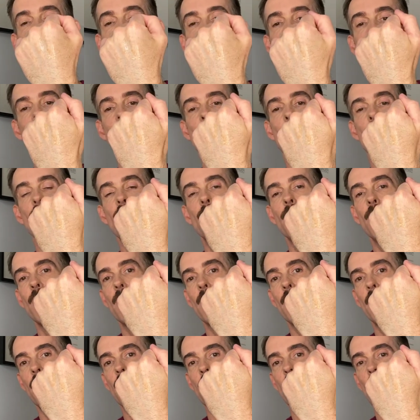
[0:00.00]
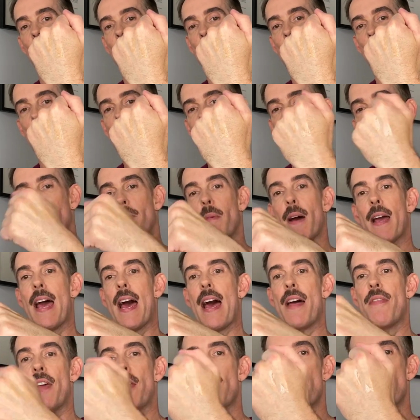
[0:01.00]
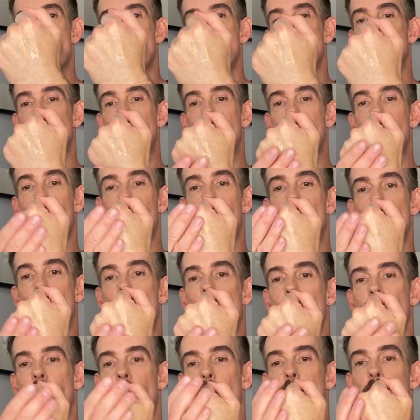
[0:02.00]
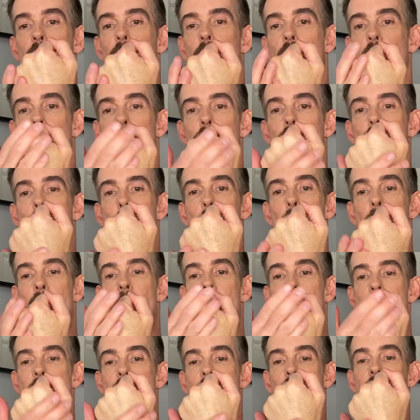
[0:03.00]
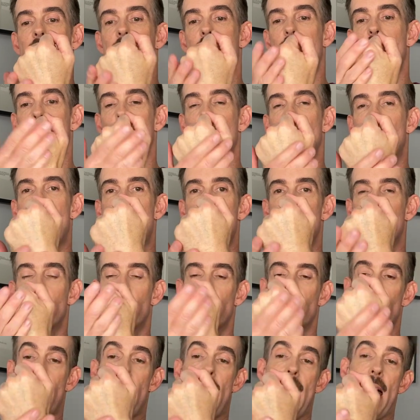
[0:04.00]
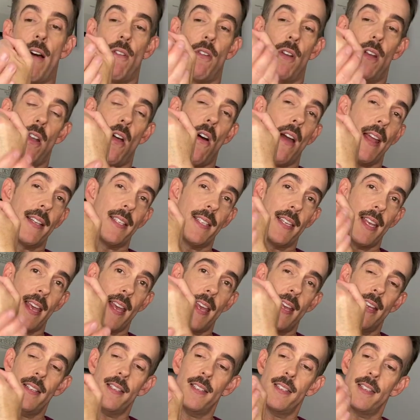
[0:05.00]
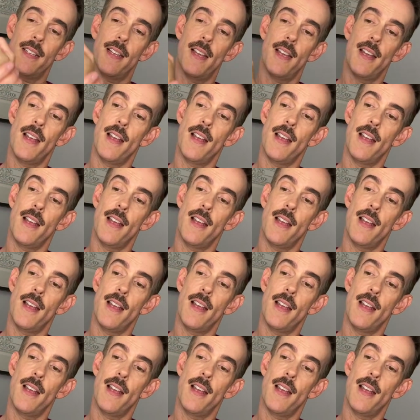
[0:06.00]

So on the back of my hand there, you can see the product. I'm just gonna rub it in because this will demonstrate how light it is.